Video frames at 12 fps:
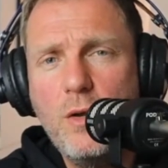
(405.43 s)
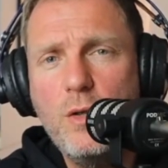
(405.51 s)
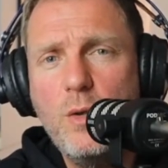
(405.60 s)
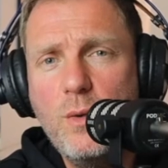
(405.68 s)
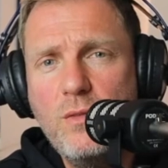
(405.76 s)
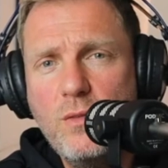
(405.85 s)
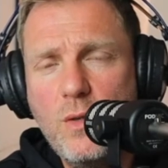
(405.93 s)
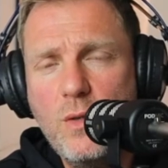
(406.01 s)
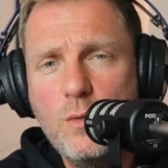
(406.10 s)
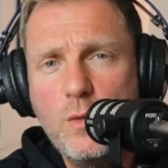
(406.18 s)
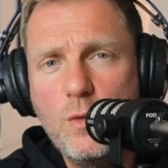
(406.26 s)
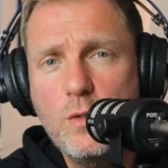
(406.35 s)
But I know you
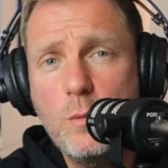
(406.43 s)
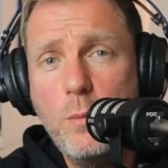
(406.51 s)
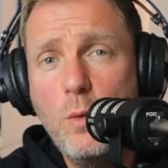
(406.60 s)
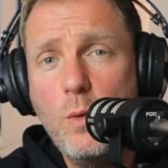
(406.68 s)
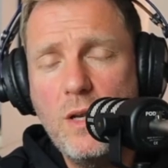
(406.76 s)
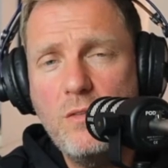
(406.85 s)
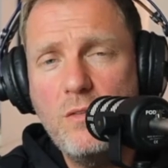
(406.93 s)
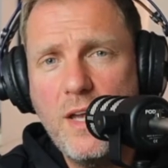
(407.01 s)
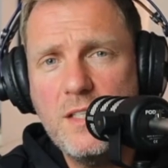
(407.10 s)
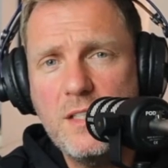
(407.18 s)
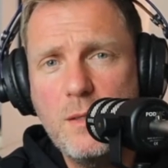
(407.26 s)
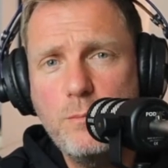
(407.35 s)
you you support
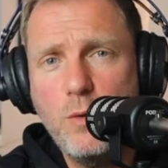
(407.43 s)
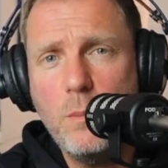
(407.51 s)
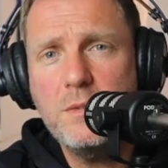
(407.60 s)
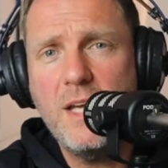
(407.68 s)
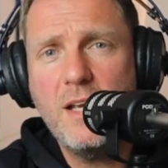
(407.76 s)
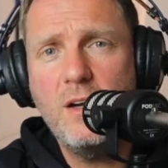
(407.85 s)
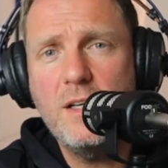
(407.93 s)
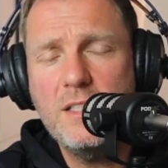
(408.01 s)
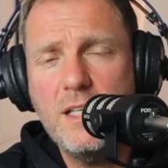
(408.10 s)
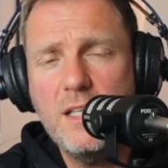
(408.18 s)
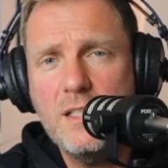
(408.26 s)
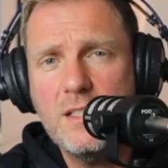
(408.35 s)
and invest in prop
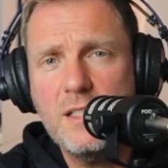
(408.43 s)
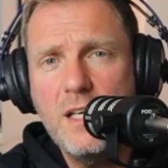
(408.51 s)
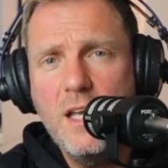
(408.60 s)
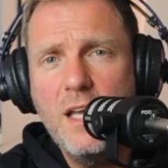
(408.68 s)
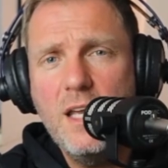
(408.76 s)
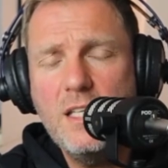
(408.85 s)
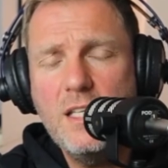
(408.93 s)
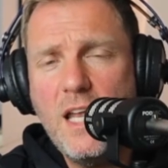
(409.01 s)
tech ideas.